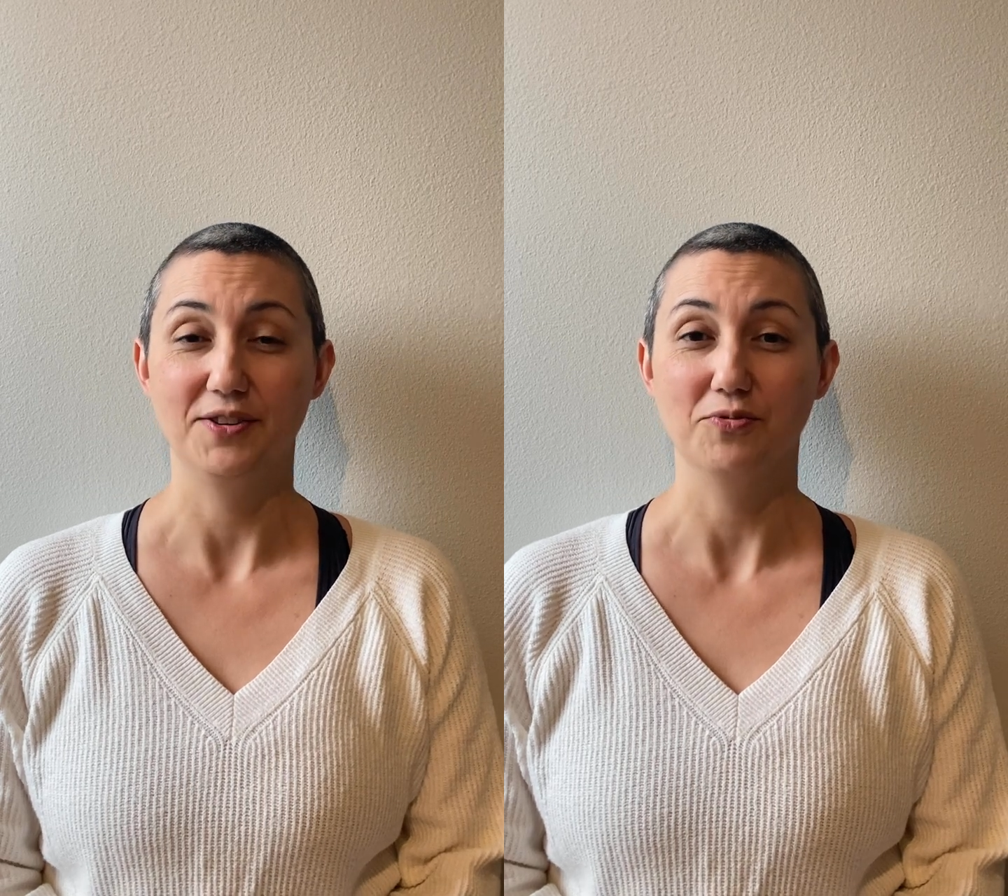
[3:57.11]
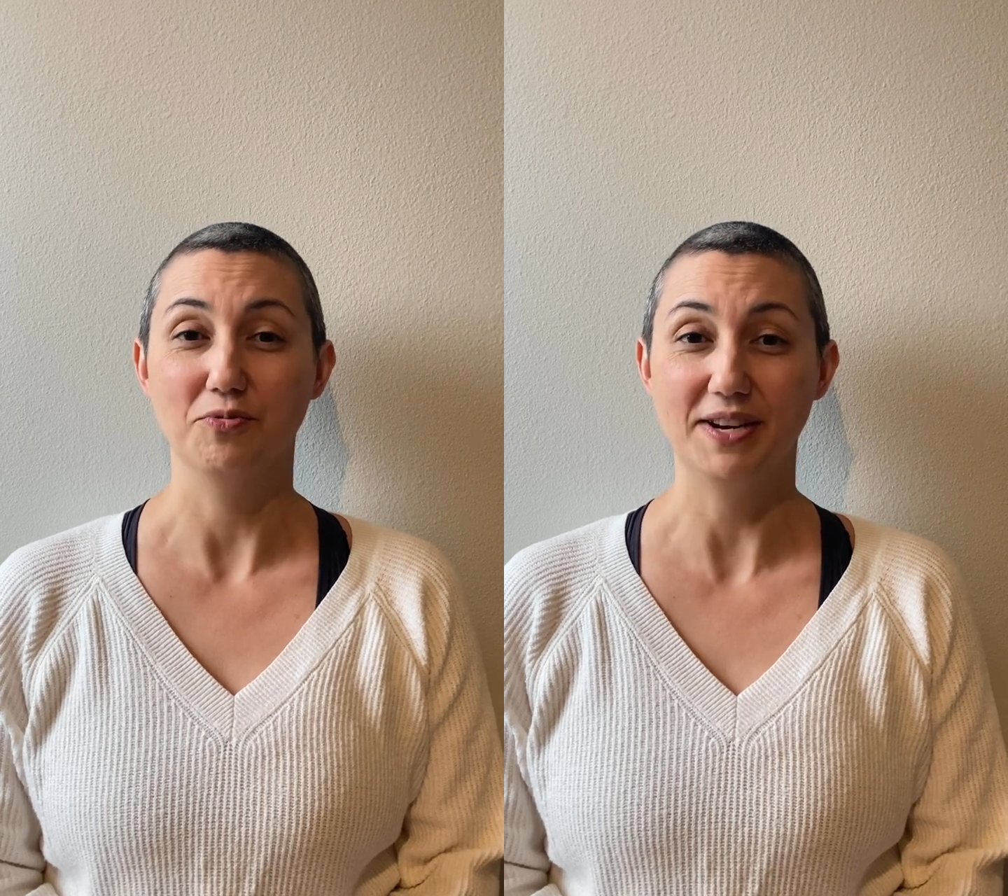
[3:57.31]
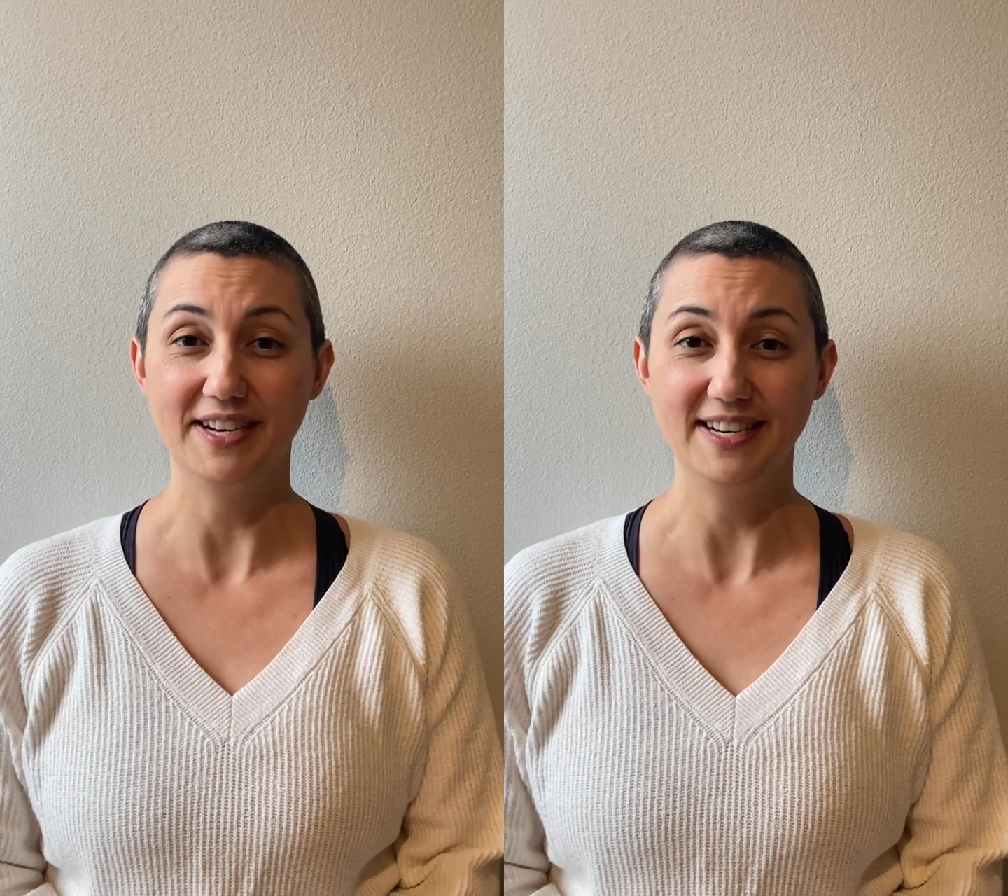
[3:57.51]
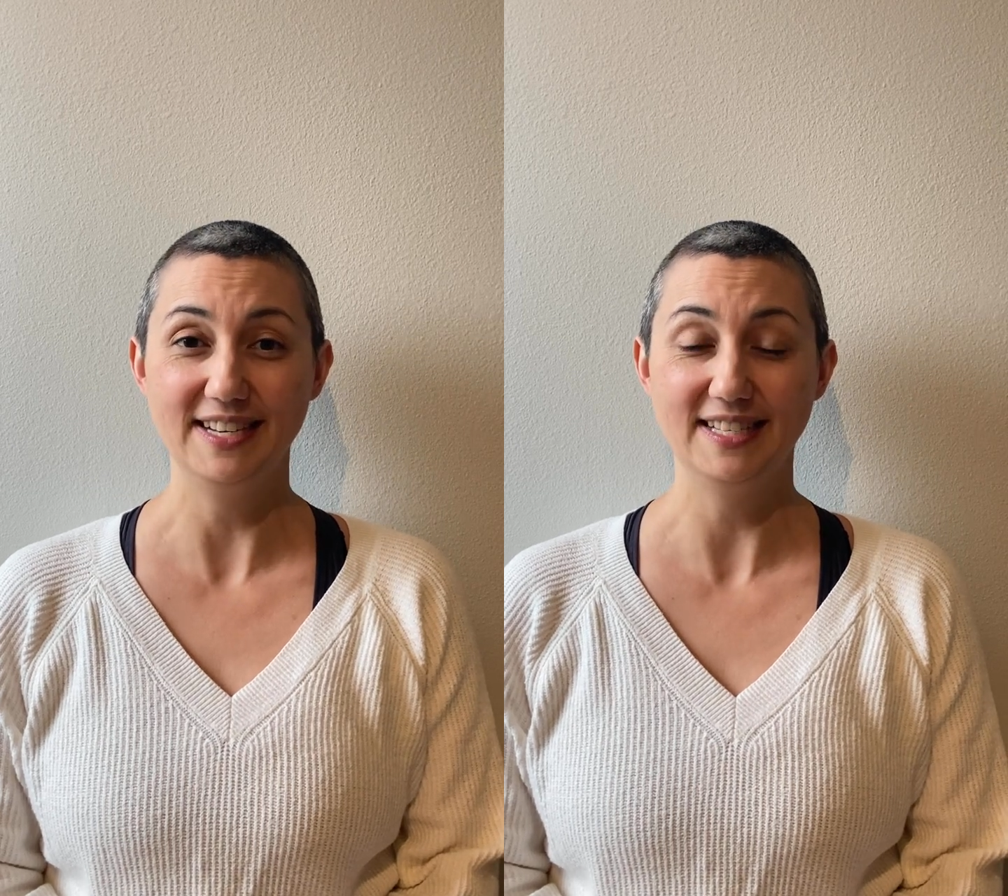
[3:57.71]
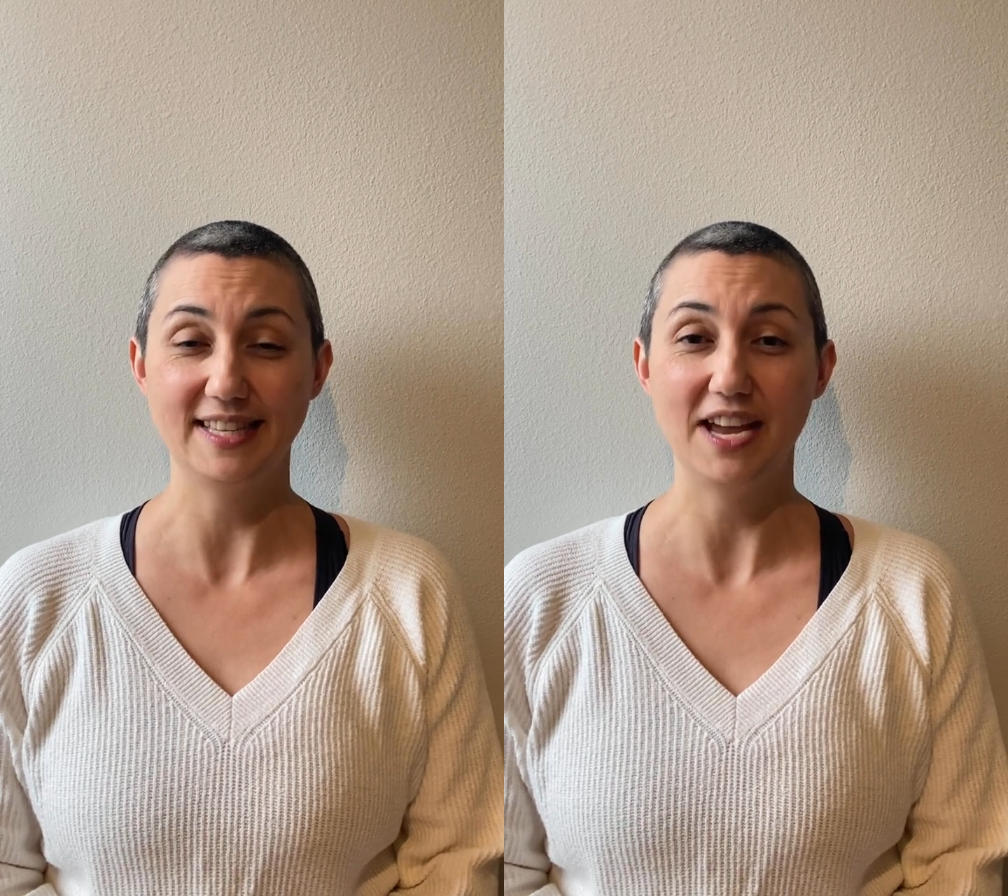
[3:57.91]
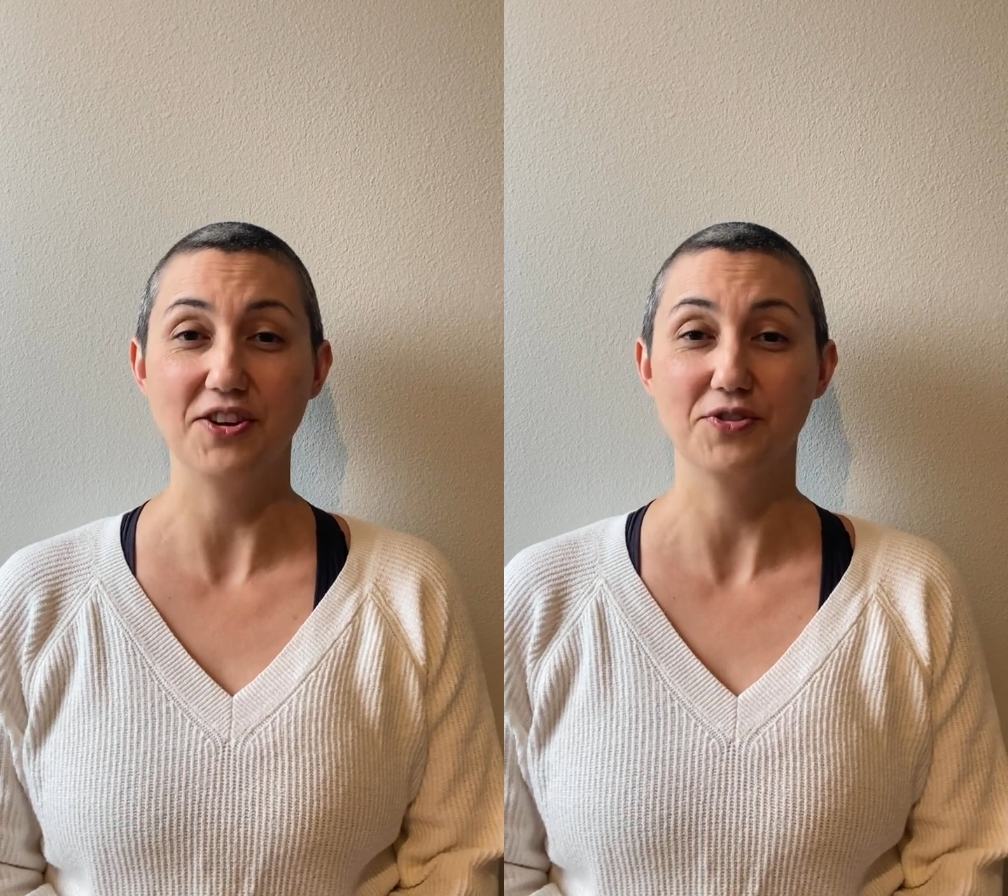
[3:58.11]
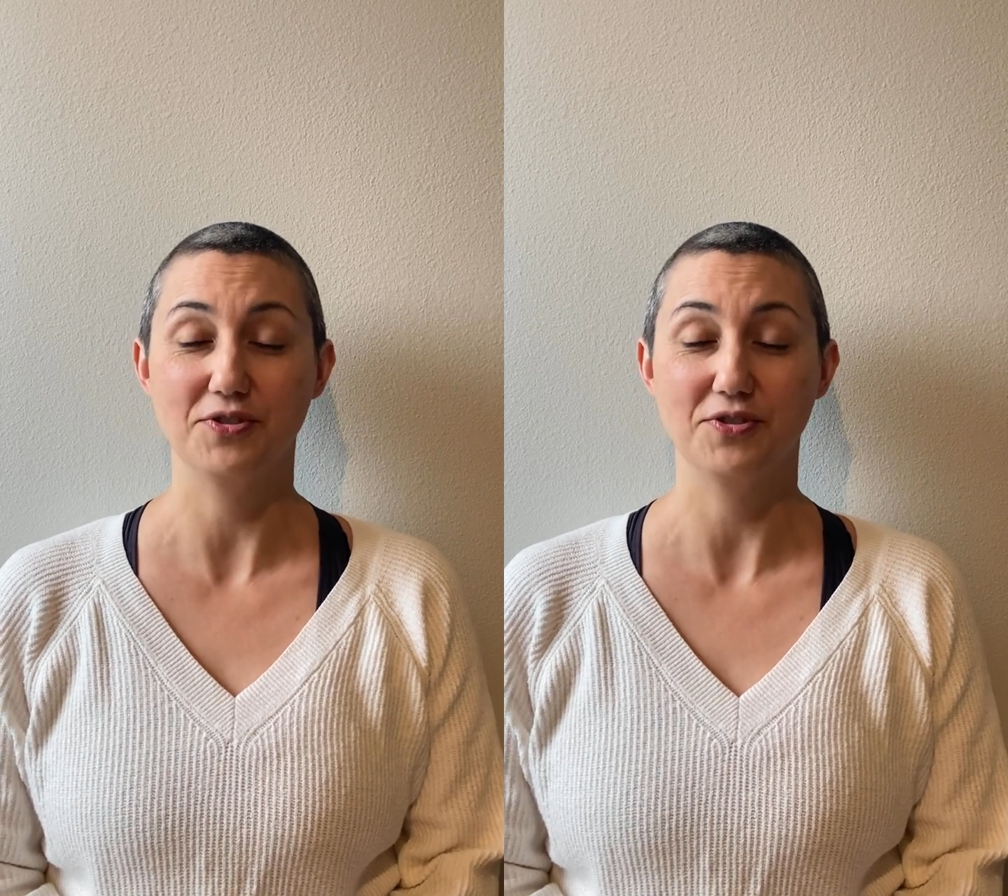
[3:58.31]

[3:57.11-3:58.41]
what it is that you're